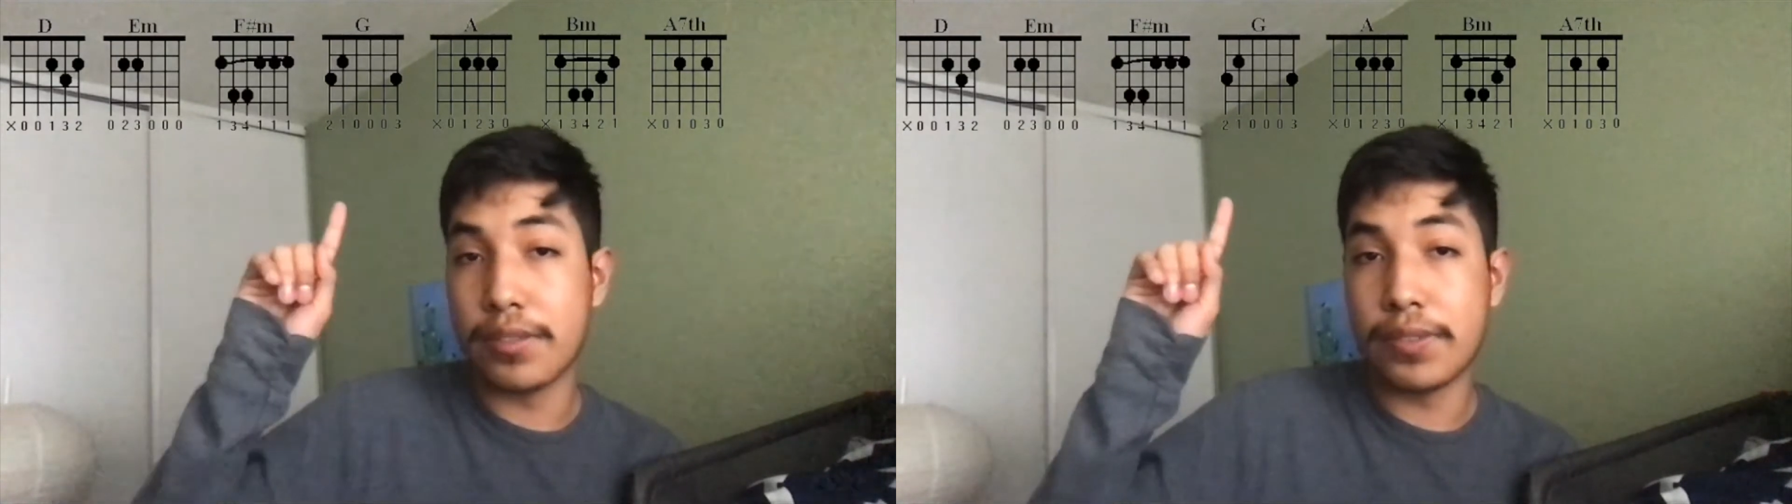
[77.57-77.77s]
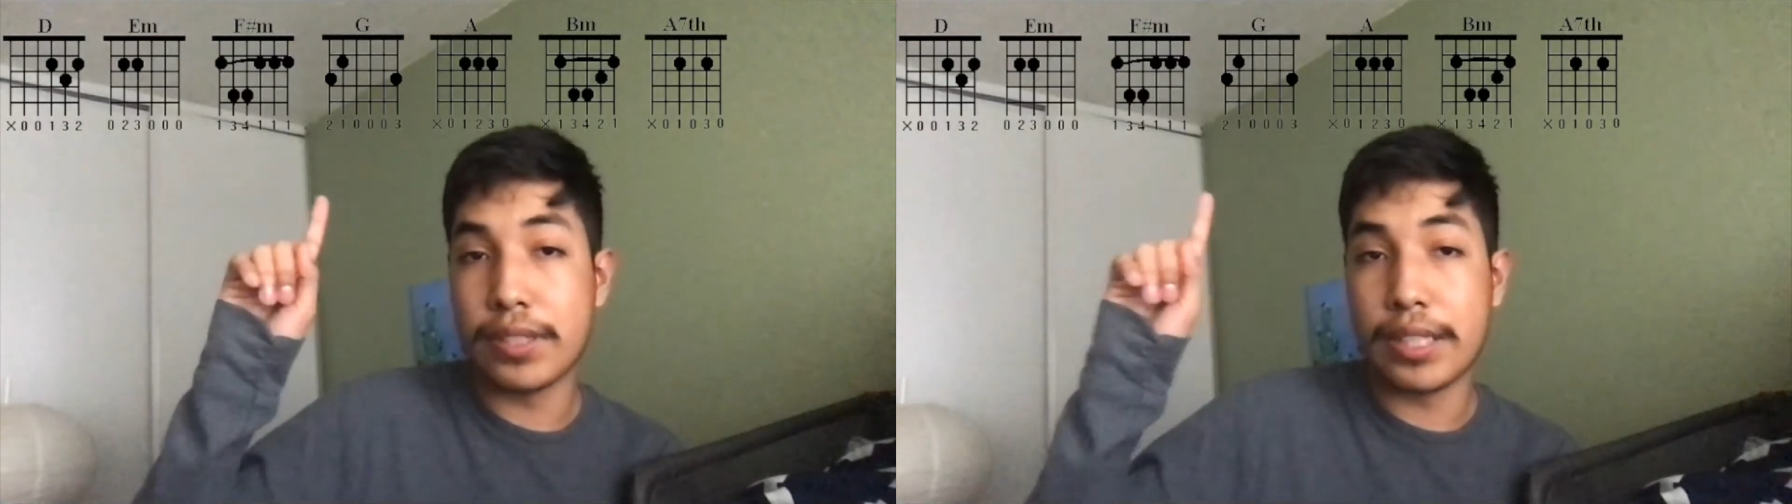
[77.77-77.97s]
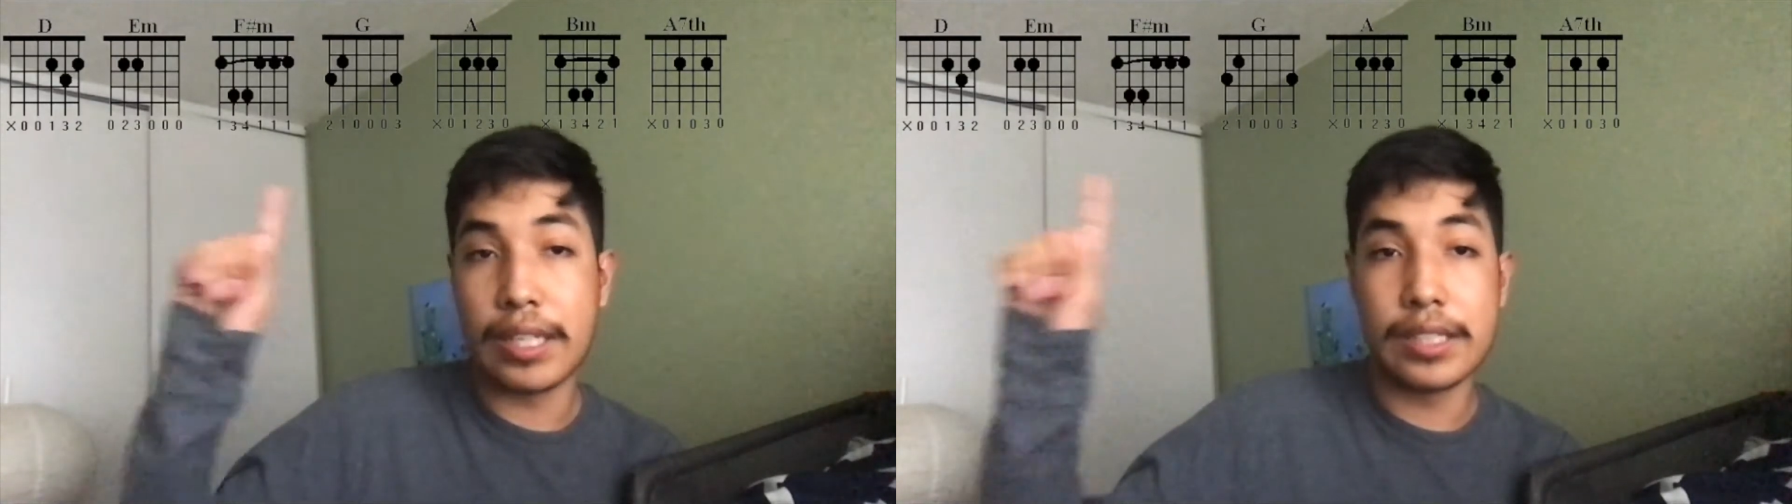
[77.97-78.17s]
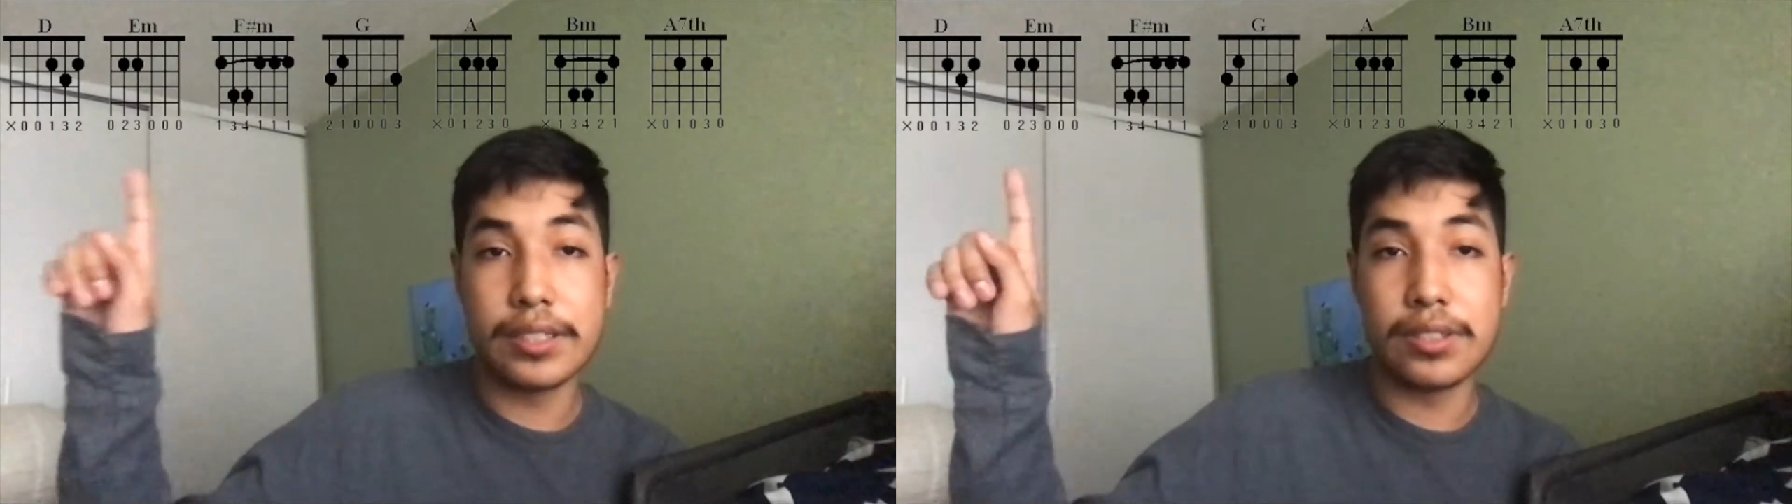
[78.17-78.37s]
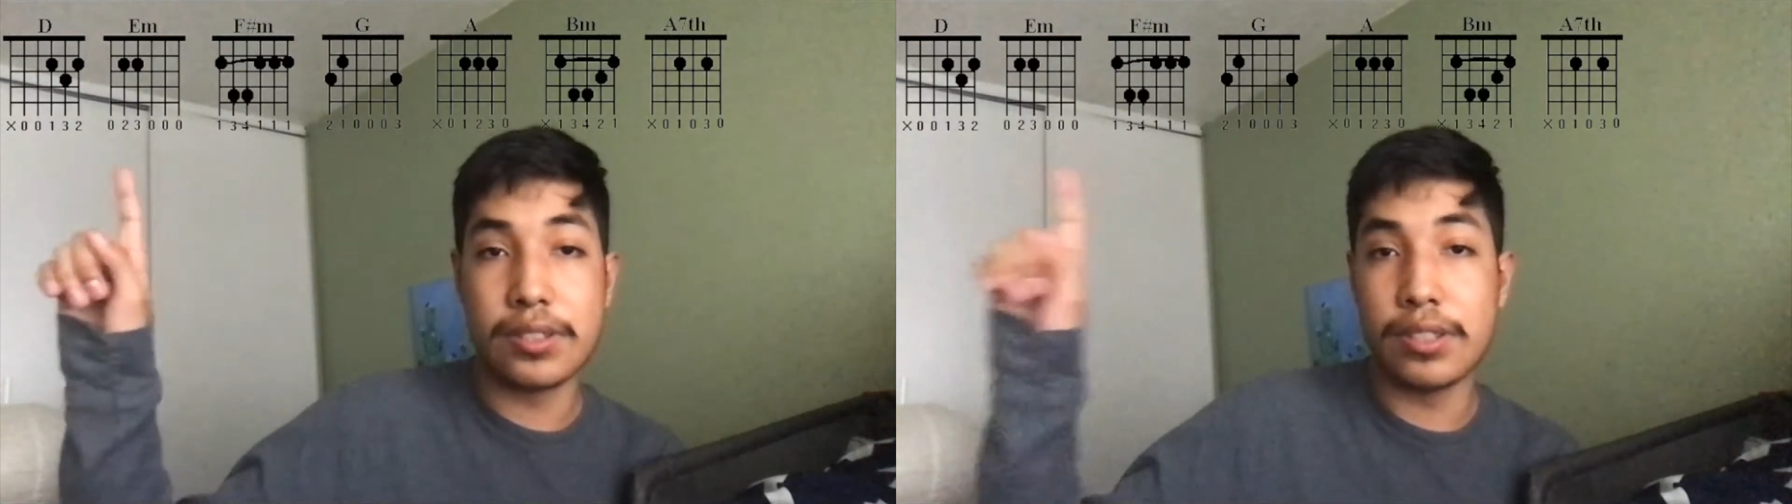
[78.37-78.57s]
for you
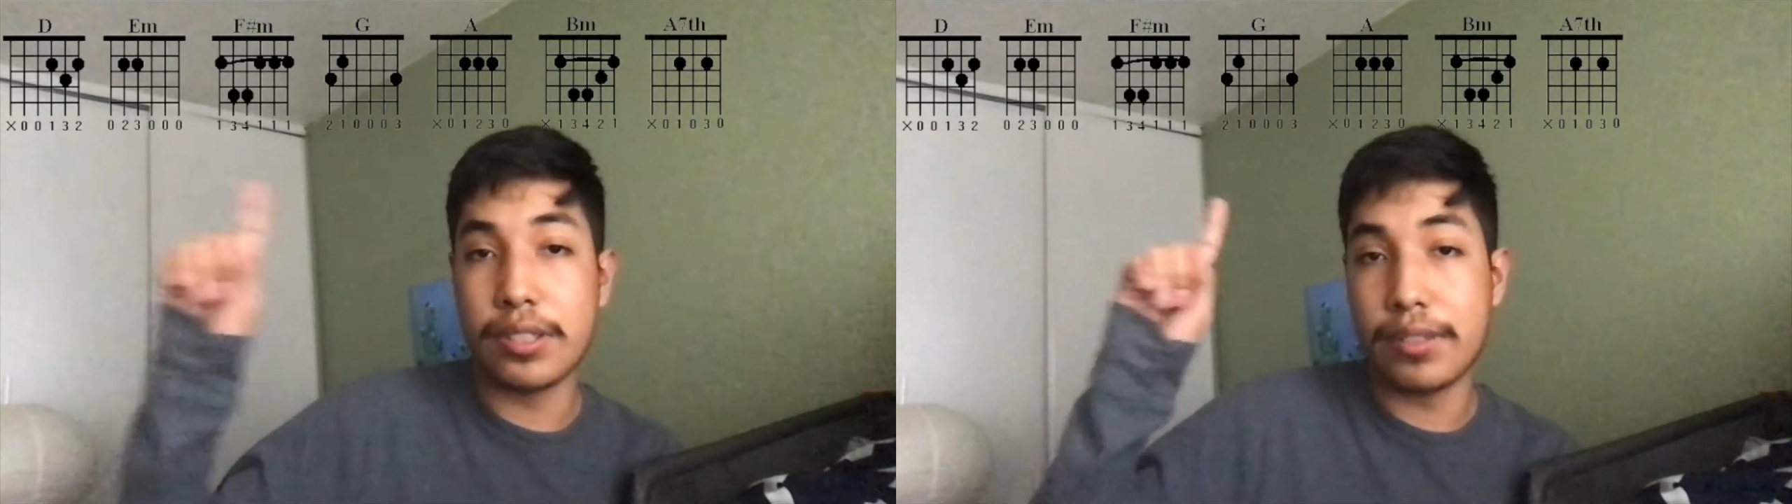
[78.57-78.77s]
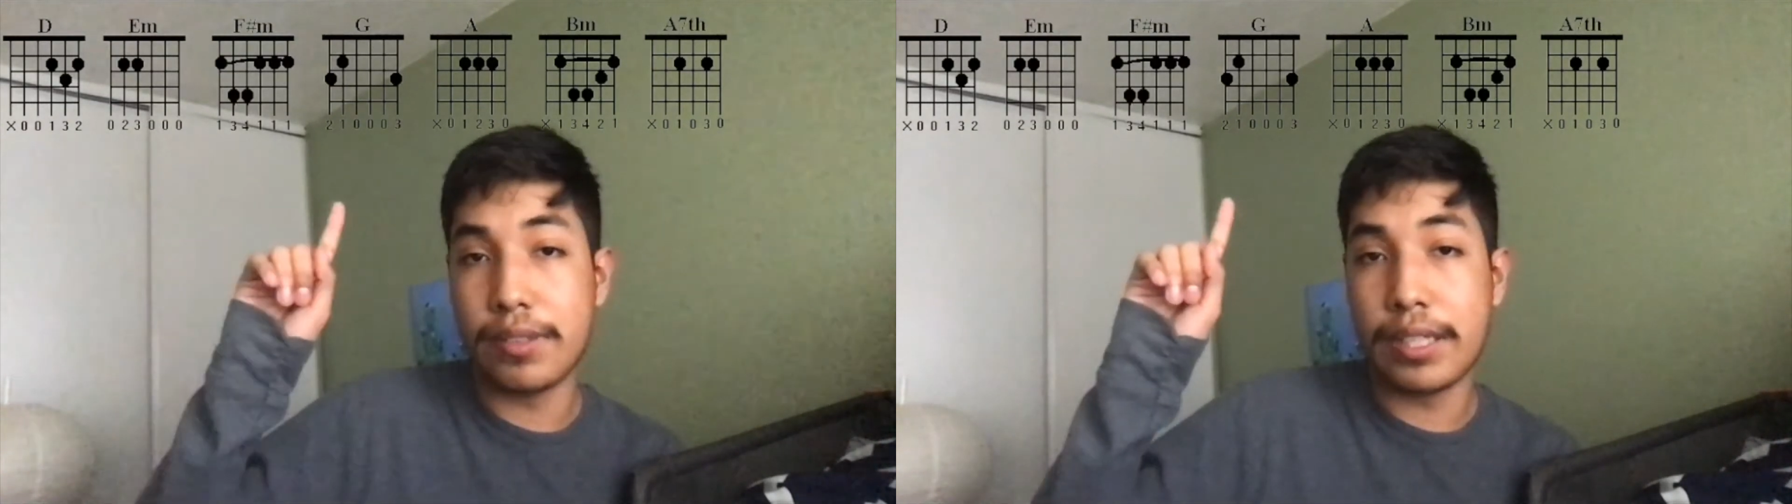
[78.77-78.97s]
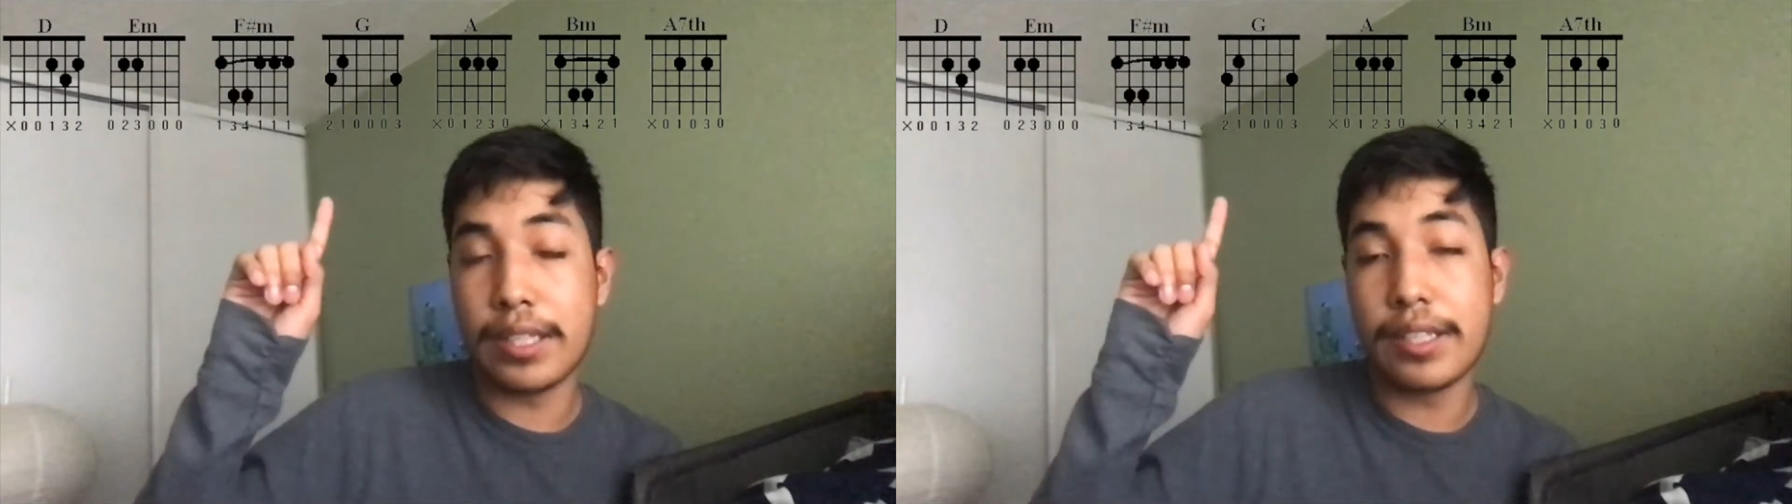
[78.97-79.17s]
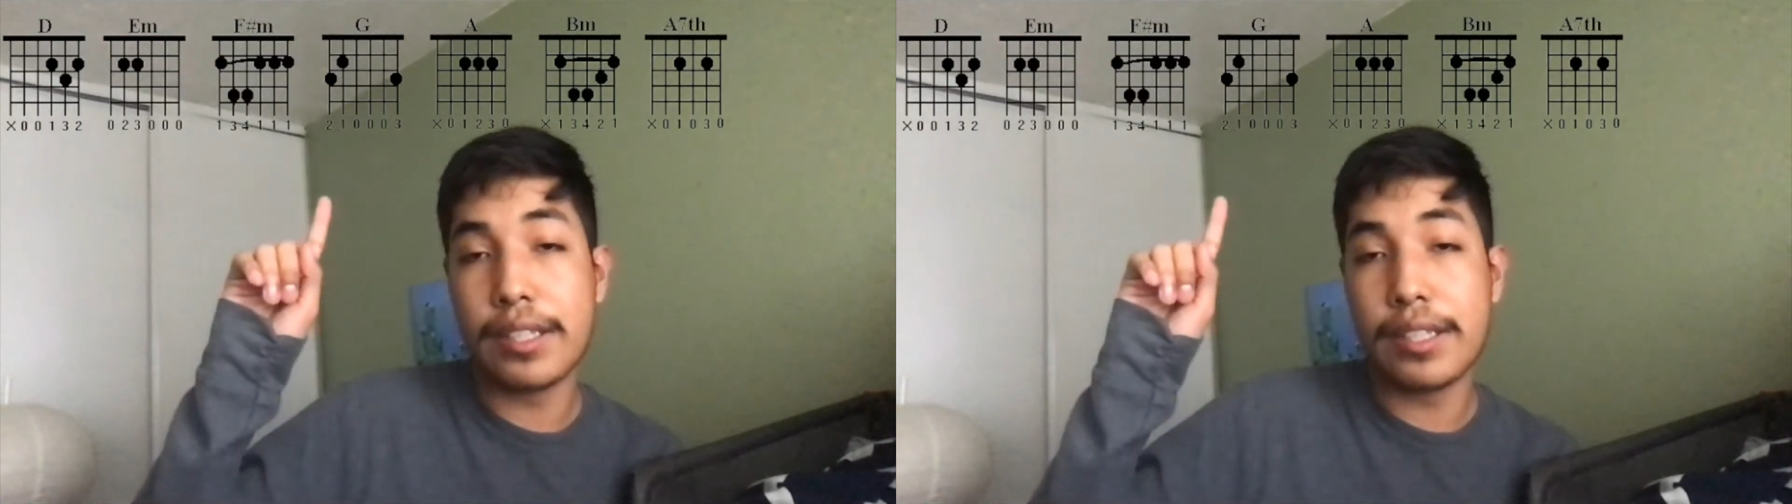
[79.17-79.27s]
guys to learn, right?